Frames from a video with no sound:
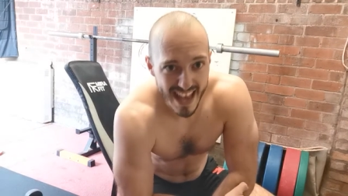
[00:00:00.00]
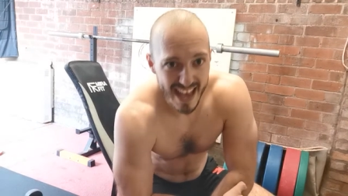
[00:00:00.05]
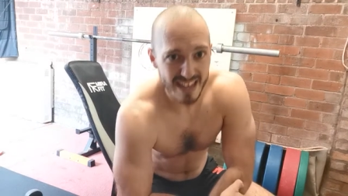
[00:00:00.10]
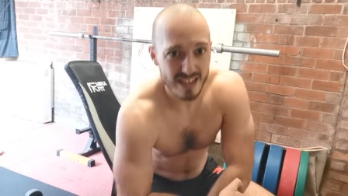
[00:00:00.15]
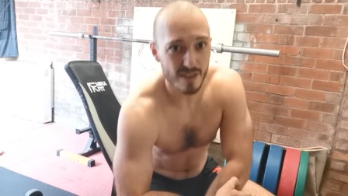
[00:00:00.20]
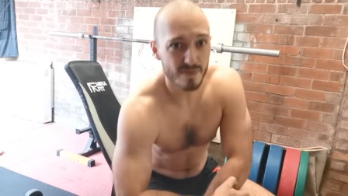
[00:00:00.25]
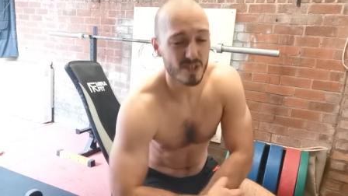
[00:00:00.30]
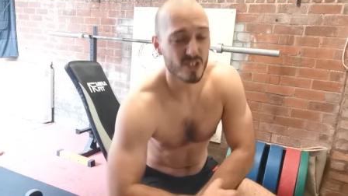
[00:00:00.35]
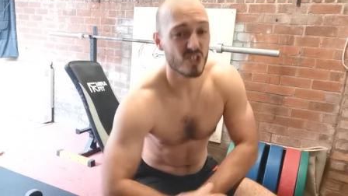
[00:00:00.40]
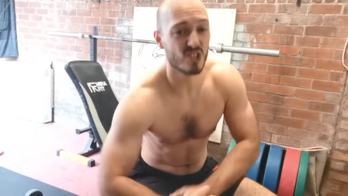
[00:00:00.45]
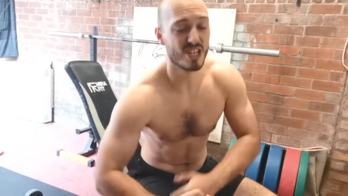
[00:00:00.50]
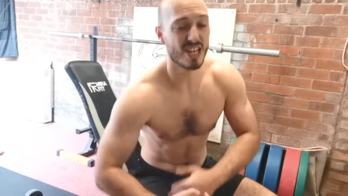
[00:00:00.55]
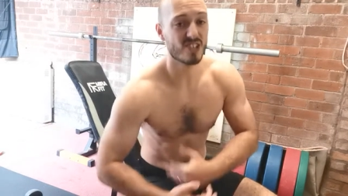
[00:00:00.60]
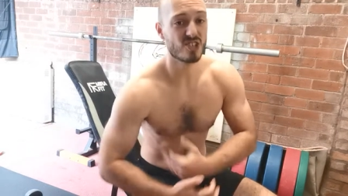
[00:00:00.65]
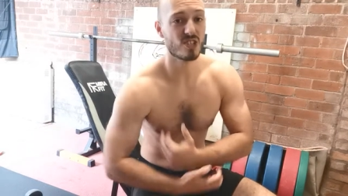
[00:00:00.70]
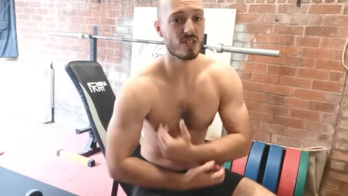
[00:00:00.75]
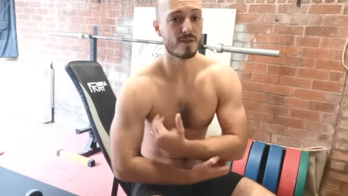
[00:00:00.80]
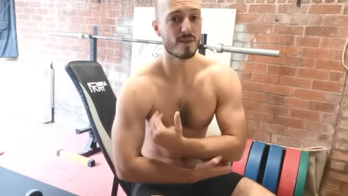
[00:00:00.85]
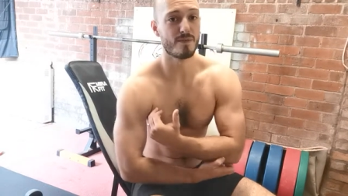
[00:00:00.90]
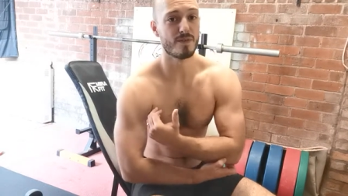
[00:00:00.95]
Any other
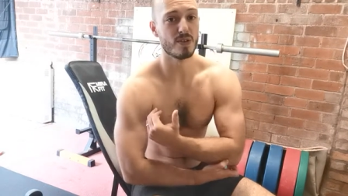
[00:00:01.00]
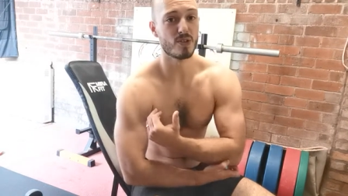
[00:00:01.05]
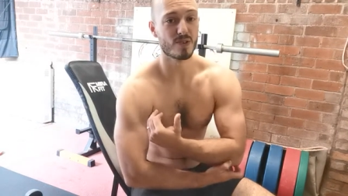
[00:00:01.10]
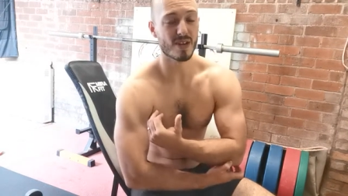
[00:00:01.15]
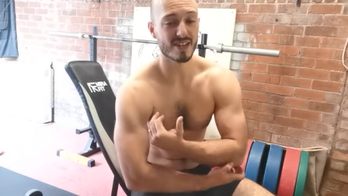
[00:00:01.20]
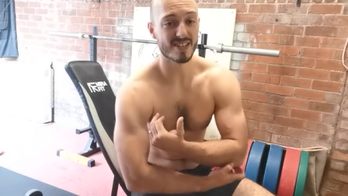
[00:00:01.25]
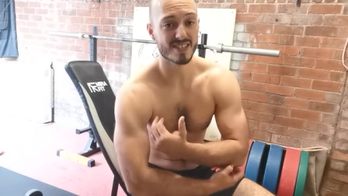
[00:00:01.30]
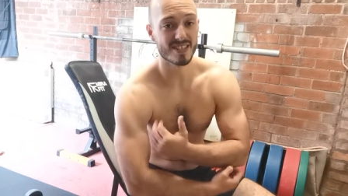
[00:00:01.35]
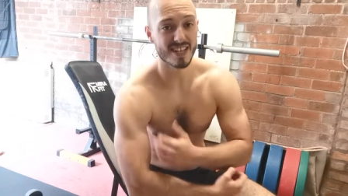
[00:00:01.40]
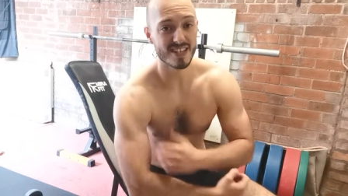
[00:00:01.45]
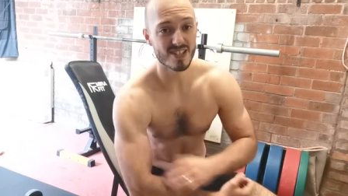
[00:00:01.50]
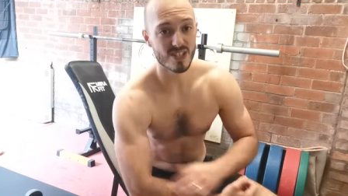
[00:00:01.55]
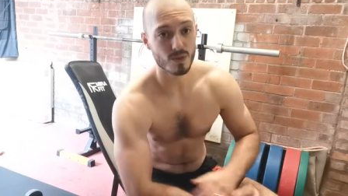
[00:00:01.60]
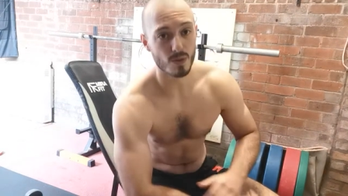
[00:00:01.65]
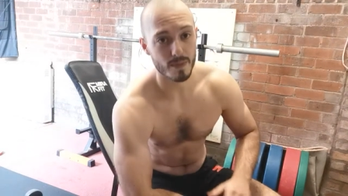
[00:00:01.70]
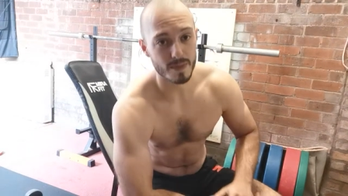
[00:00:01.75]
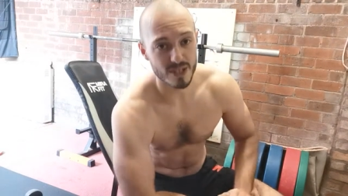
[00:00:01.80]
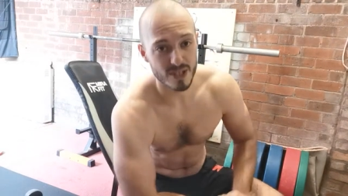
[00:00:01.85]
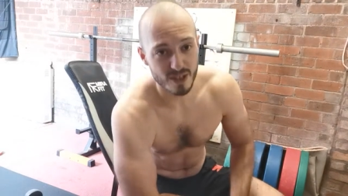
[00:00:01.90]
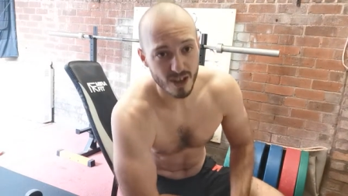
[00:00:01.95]
suggestions for future exercises
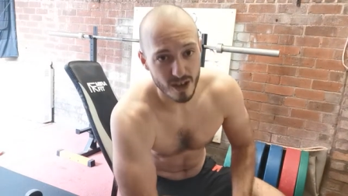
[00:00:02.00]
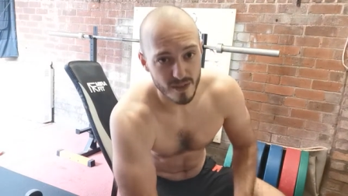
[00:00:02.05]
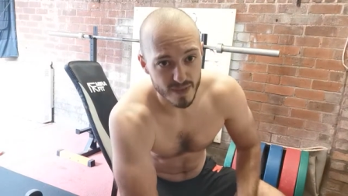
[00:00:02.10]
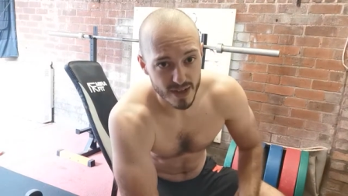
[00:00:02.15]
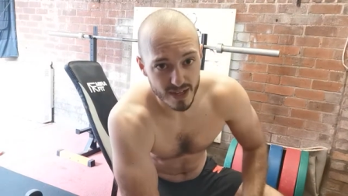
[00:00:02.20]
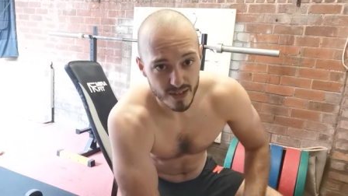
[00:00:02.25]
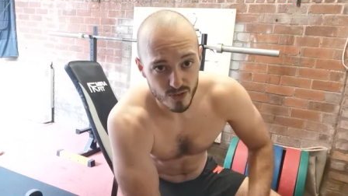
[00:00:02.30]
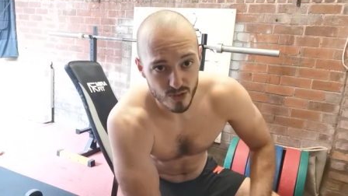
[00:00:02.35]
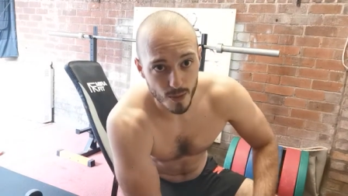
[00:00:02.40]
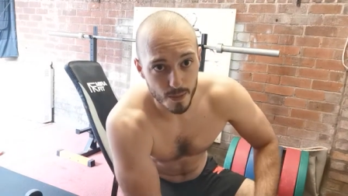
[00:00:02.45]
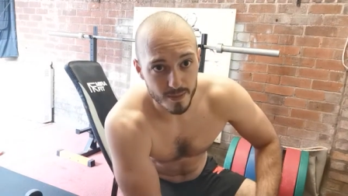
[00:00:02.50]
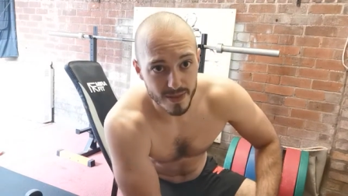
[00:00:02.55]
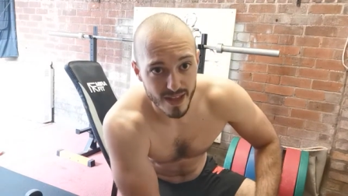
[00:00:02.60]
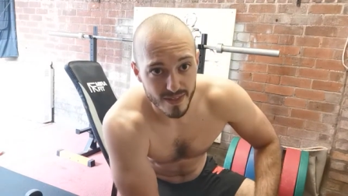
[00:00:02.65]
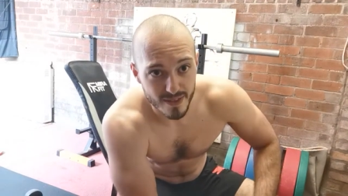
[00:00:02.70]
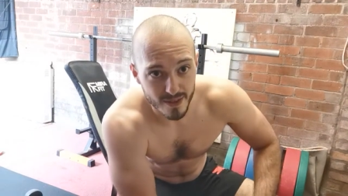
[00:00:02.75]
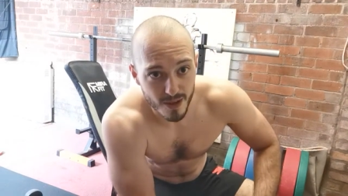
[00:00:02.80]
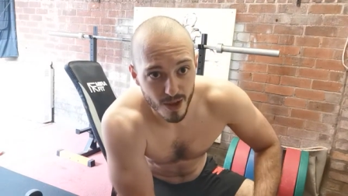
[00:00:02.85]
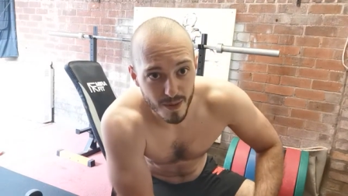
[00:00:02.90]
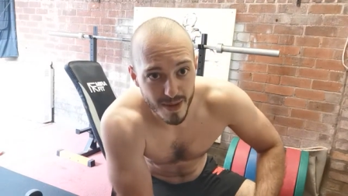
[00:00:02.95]
you want me to cover, drop them
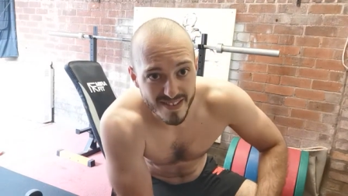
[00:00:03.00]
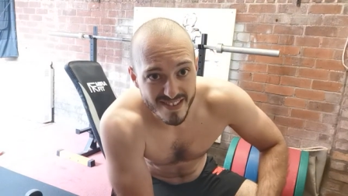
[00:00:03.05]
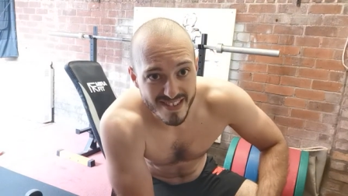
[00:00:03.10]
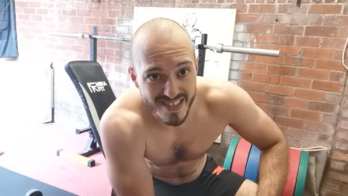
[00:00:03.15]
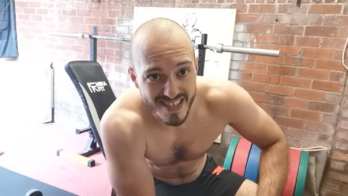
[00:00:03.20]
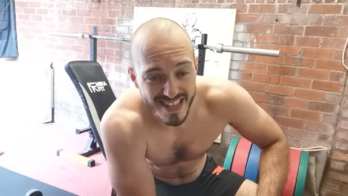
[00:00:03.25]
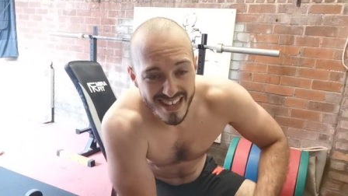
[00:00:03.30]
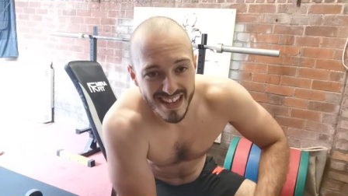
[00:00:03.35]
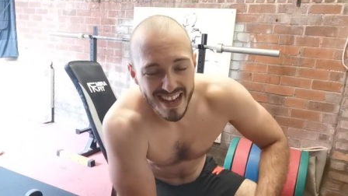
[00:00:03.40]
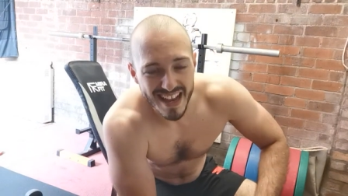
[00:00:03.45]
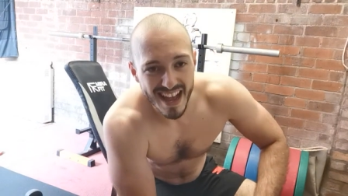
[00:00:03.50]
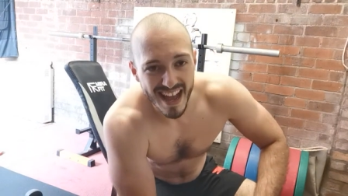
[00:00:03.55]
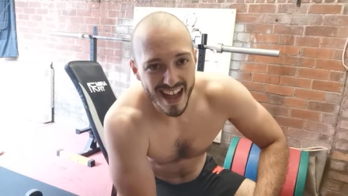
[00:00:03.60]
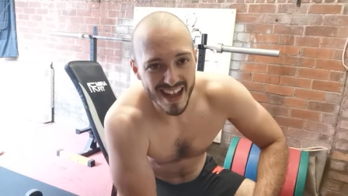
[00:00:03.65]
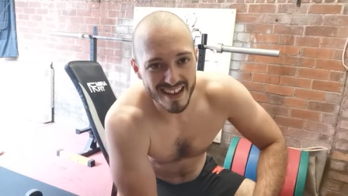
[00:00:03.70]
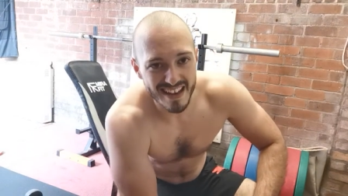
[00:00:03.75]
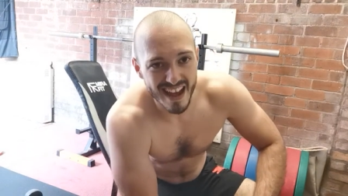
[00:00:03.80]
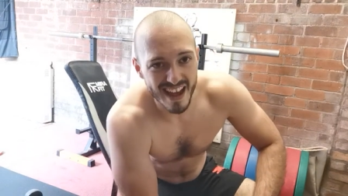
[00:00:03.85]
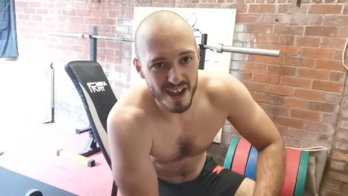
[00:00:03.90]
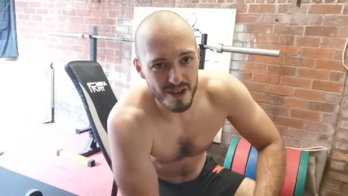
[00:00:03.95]
down in the comments,
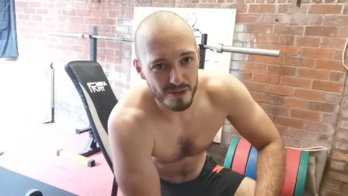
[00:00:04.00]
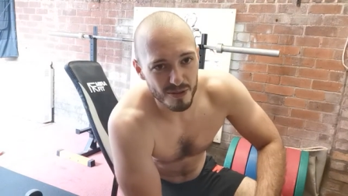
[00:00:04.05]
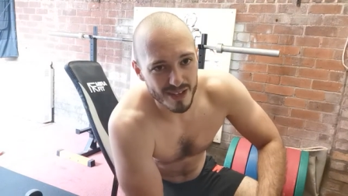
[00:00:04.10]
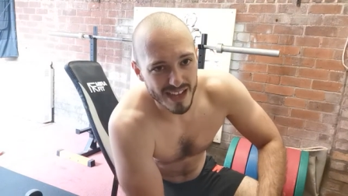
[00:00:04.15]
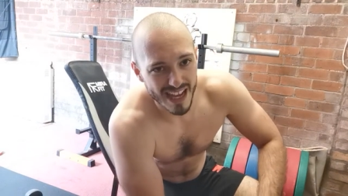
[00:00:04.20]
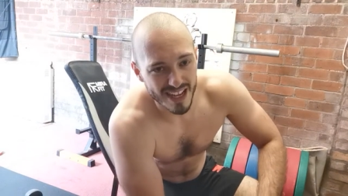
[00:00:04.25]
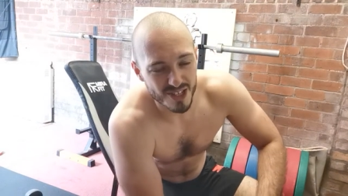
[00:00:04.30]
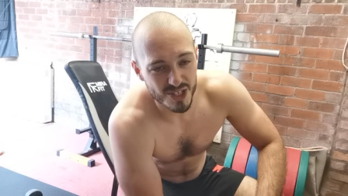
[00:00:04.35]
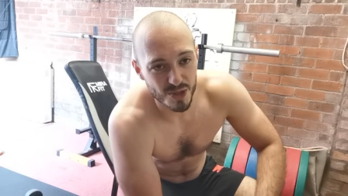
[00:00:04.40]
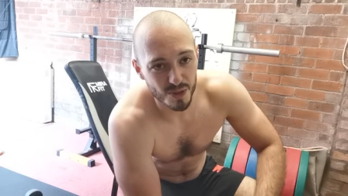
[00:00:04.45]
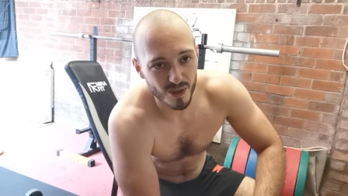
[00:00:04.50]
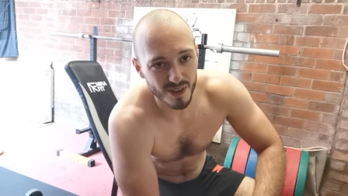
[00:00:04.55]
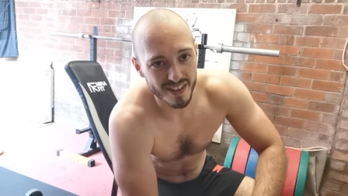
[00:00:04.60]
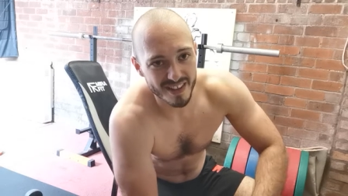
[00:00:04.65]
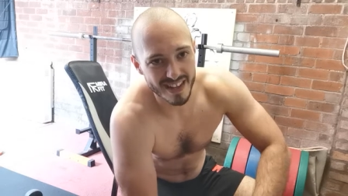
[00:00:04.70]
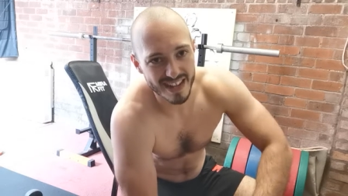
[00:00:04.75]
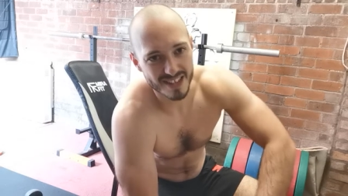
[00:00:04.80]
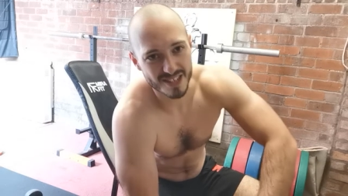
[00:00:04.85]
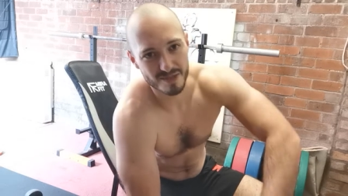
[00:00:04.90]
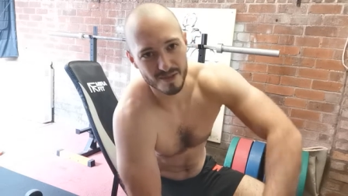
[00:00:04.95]
and I will catch you all
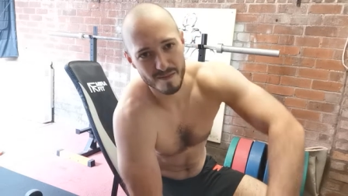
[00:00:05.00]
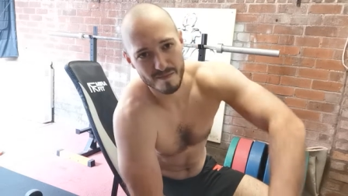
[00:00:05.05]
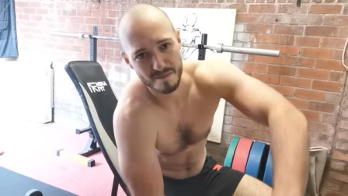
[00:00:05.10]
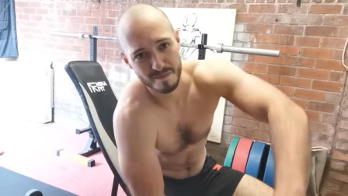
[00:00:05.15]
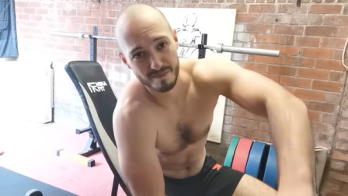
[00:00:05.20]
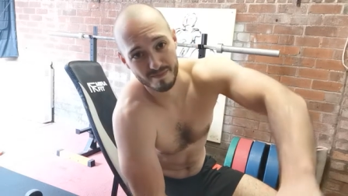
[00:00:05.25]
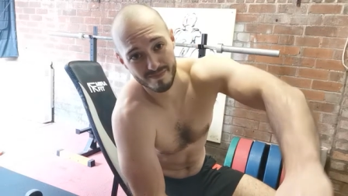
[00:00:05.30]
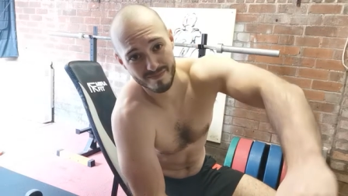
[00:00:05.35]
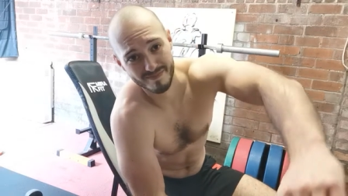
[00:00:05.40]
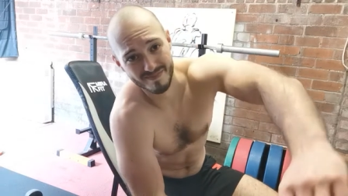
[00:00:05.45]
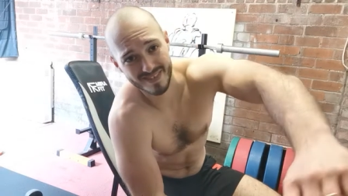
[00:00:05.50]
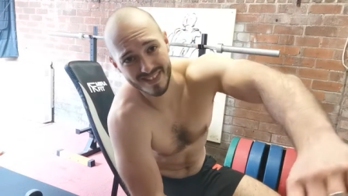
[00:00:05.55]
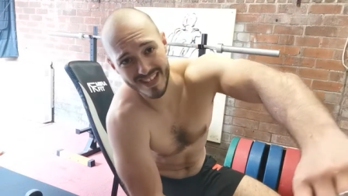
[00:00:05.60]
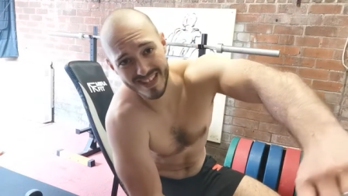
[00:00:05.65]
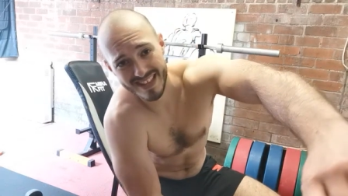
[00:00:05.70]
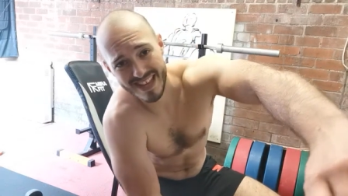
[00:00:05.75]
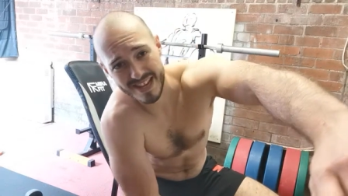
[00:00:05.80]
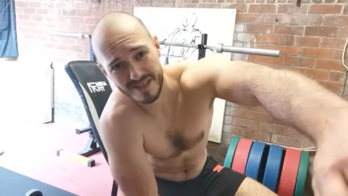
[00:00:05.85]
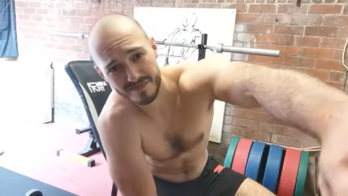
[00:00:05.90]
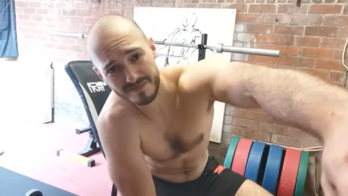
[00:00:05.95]
in the next one.
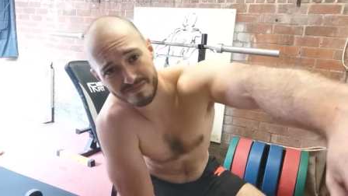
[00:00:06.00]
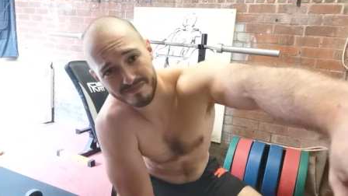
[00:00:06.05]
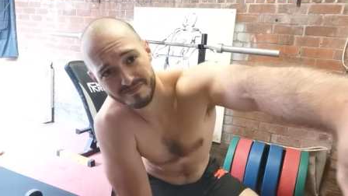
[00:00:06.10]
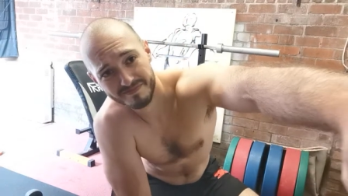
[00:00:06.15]
See you there.